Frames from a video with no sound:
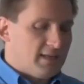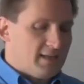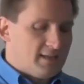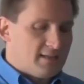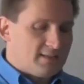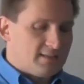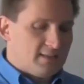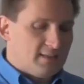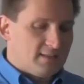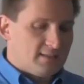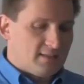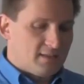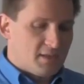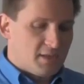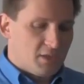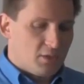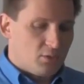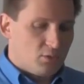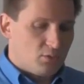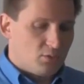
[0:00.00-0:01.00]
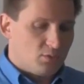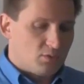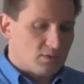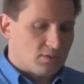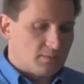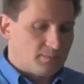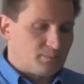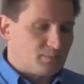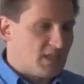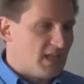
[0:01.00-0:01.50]
It is easy to
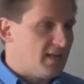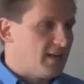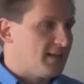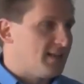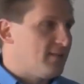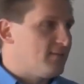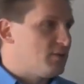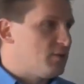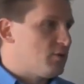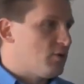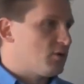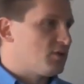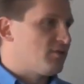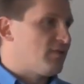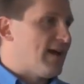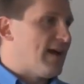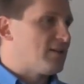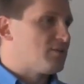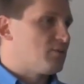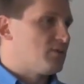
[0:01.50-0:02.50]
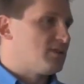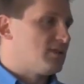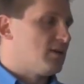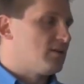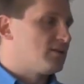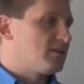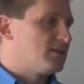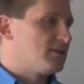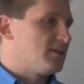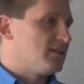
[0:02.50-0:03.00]
use, and it gives you those fast
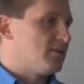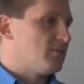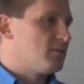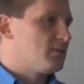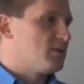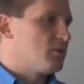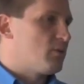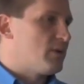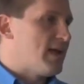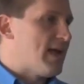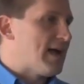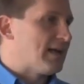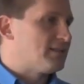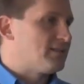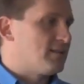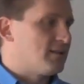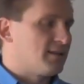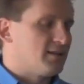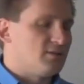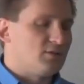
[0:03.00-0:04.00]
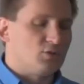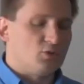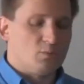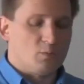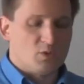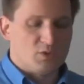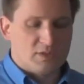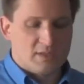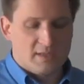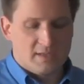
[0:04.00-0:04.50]
results to react to the
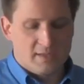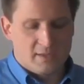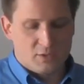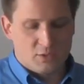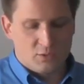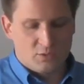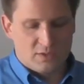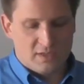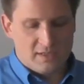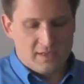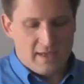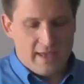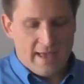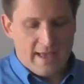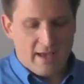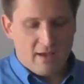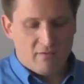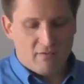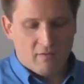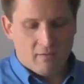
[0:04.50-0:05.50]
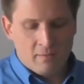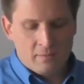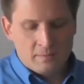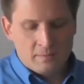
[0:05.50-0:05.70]
consumers and any issues that you have.